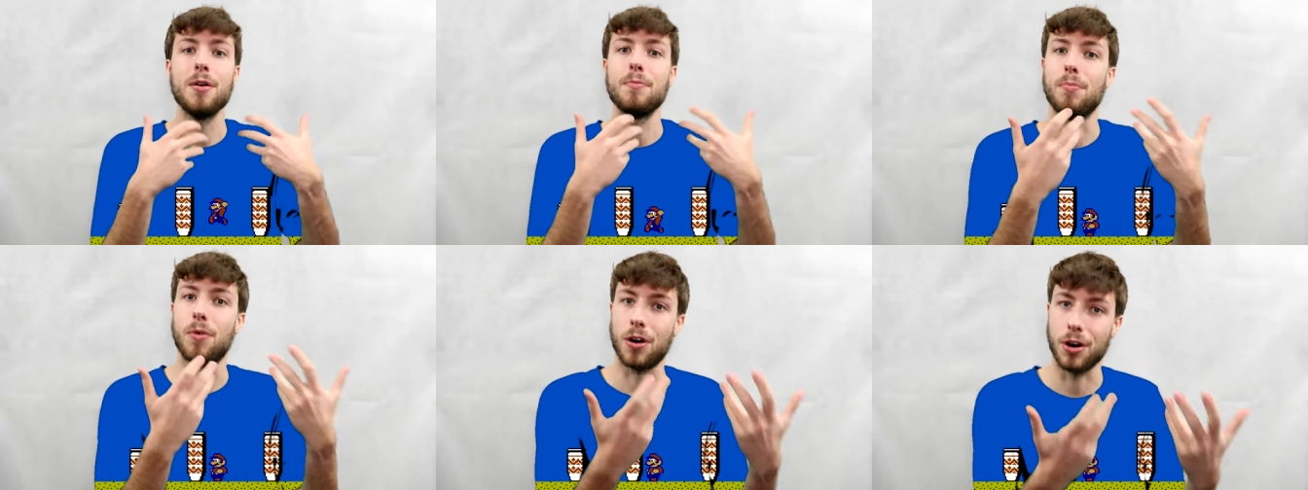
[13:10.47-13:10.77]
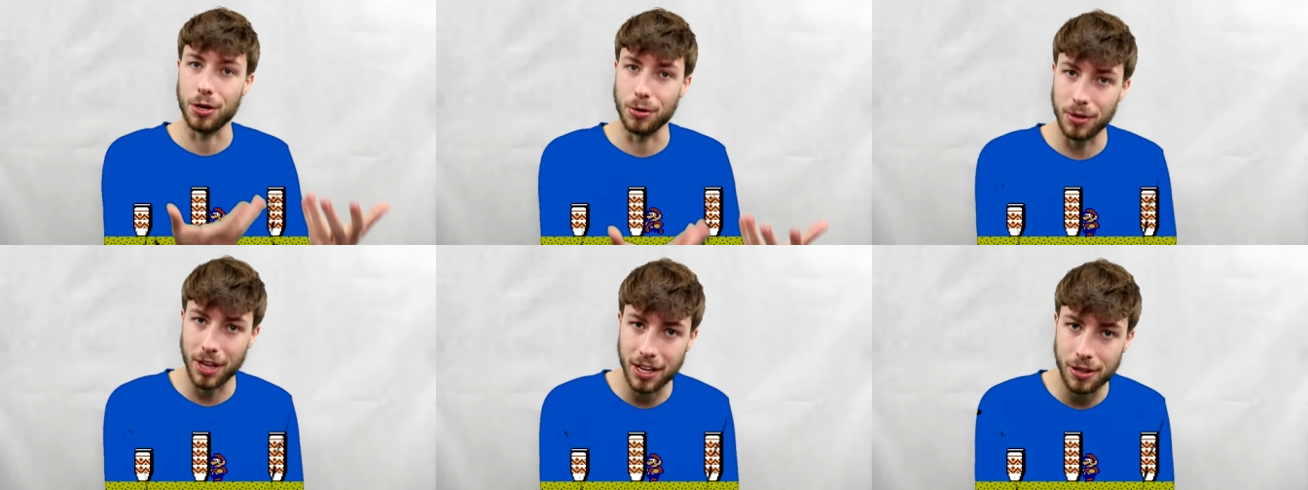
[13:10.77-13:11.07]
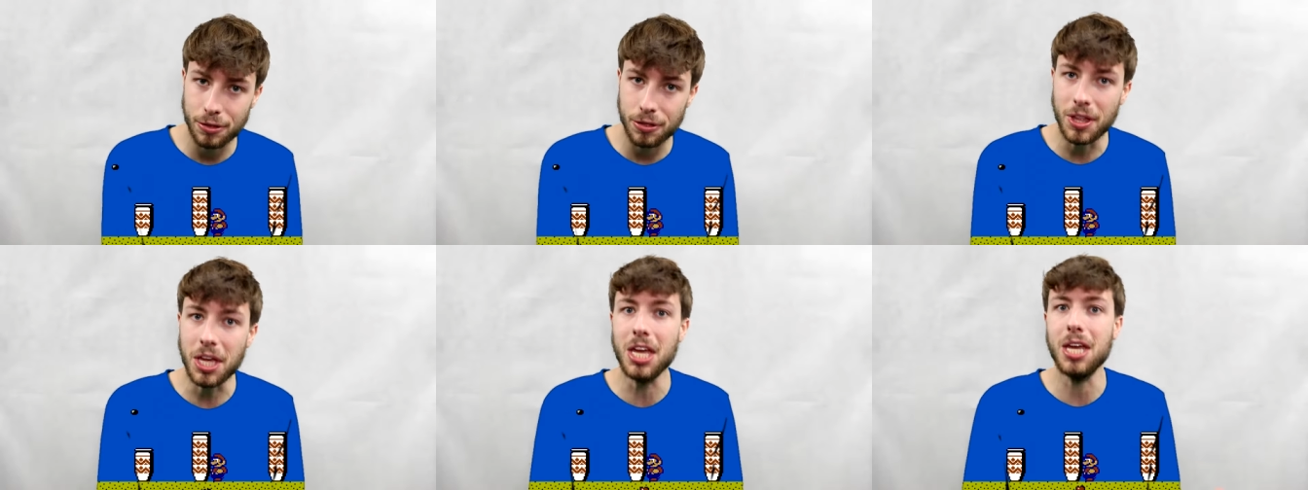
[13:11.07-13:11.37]

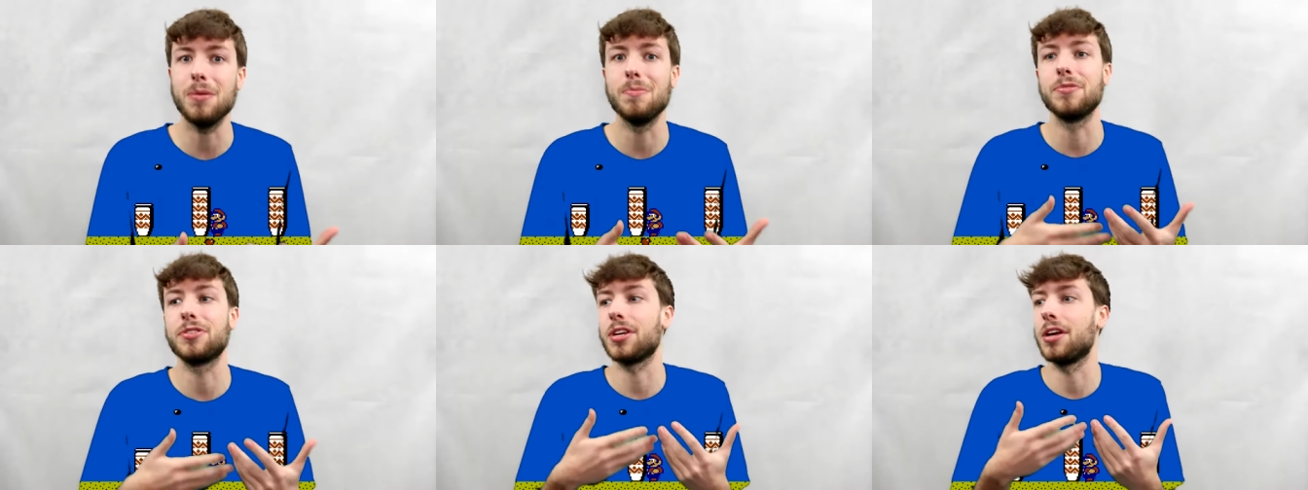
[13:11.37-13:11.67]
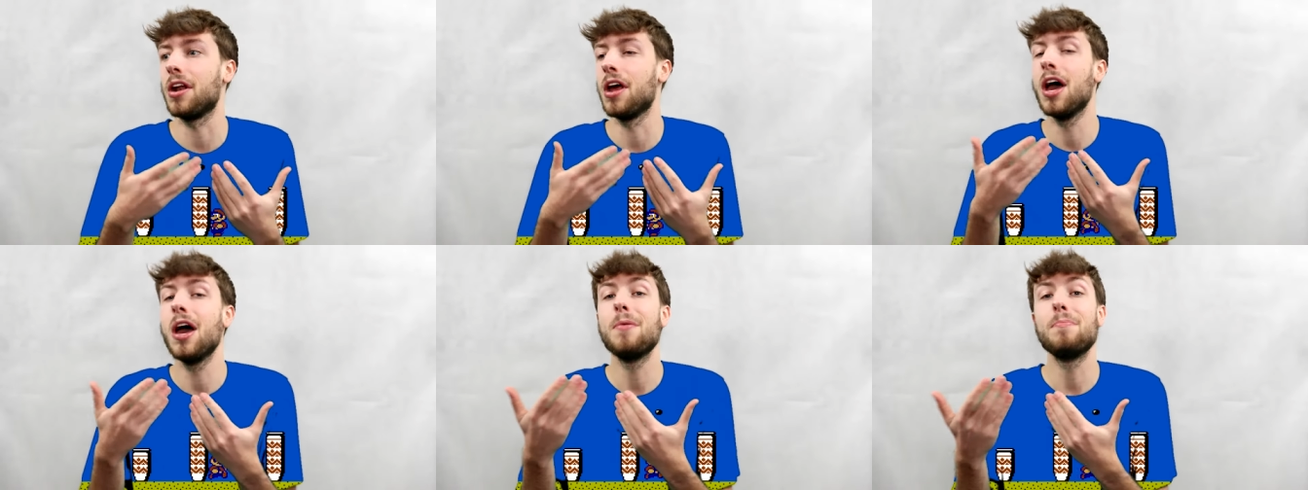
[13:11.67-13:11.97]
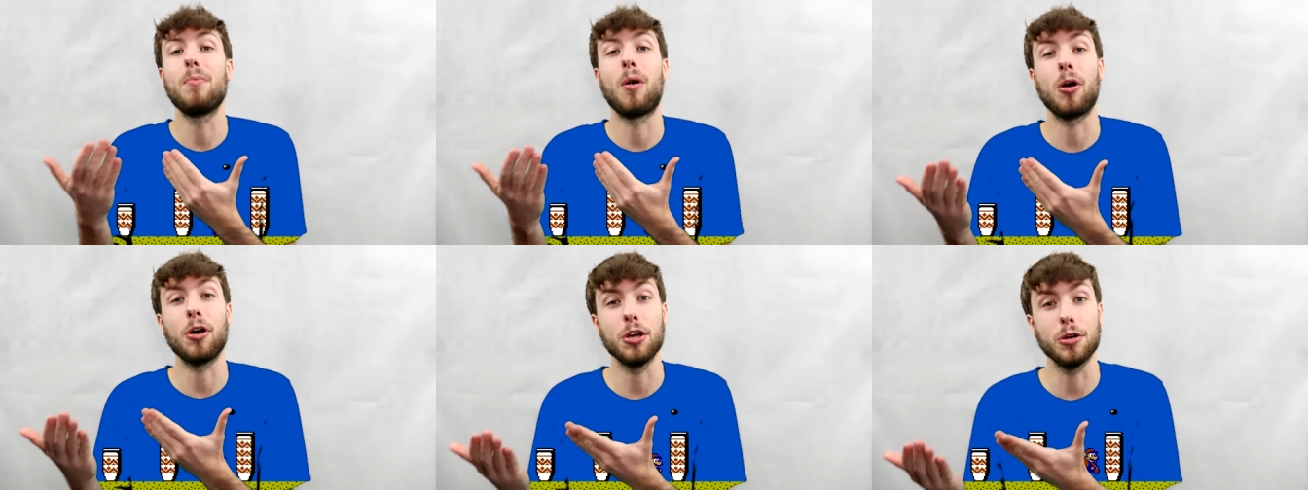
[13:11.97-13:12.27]
Mario-like themes and
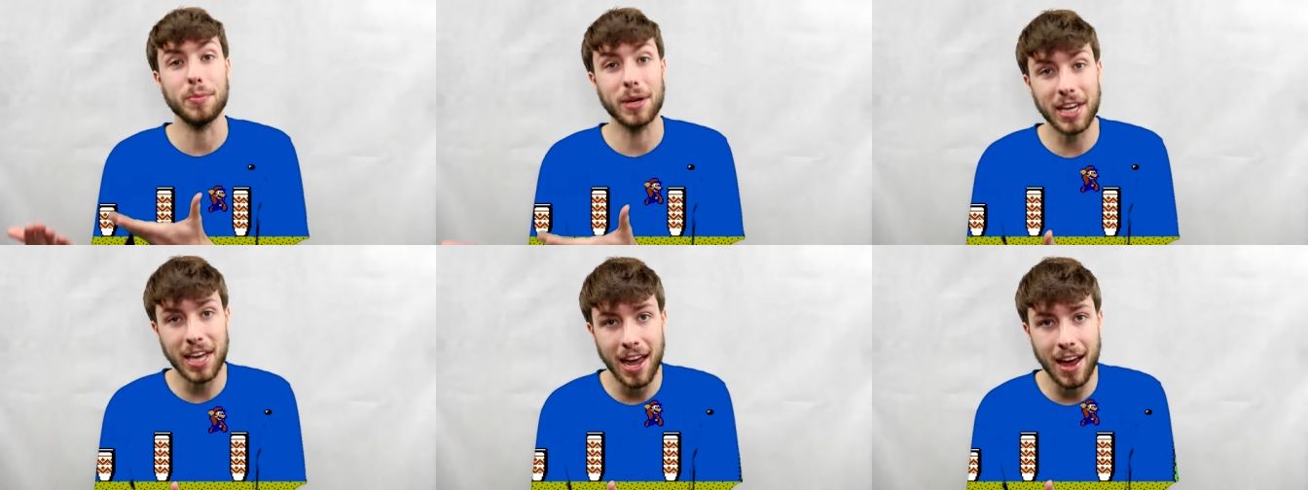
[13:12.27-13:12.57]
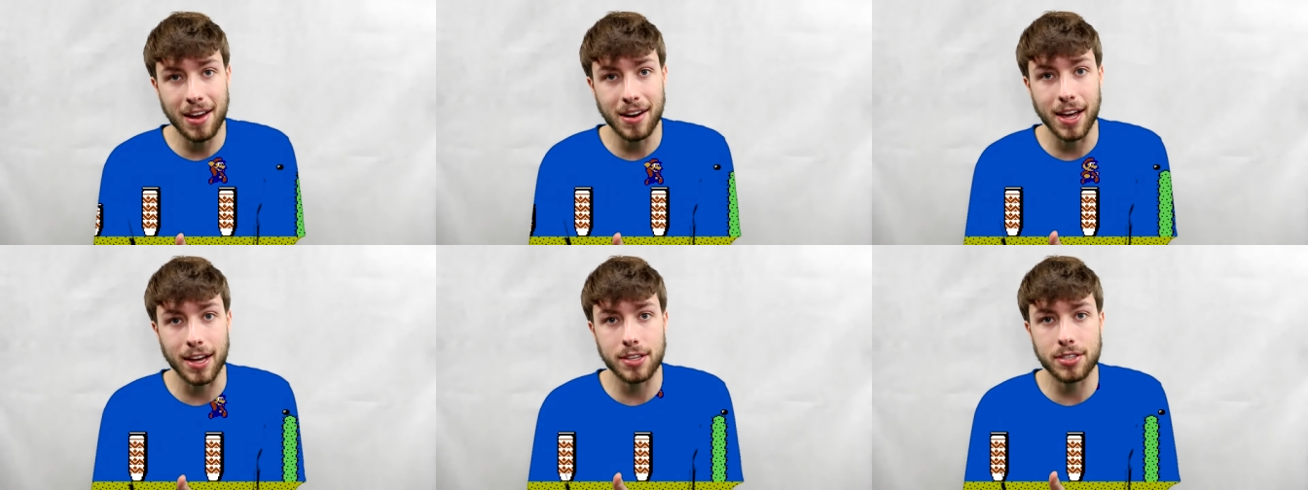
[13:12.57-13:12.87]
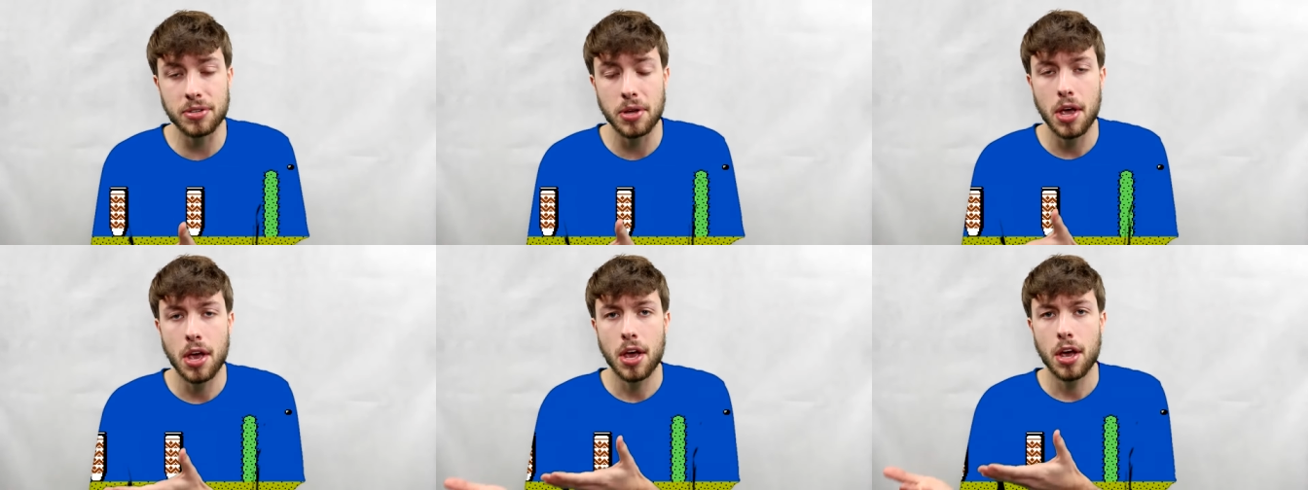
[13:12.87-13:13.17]
Mario
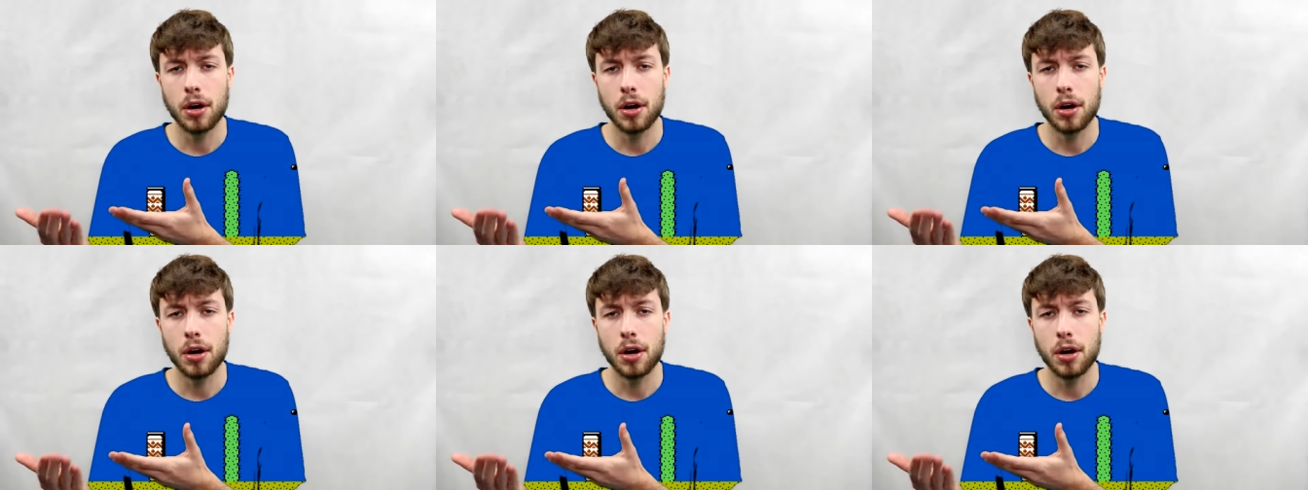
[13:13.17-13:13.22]
mechanics,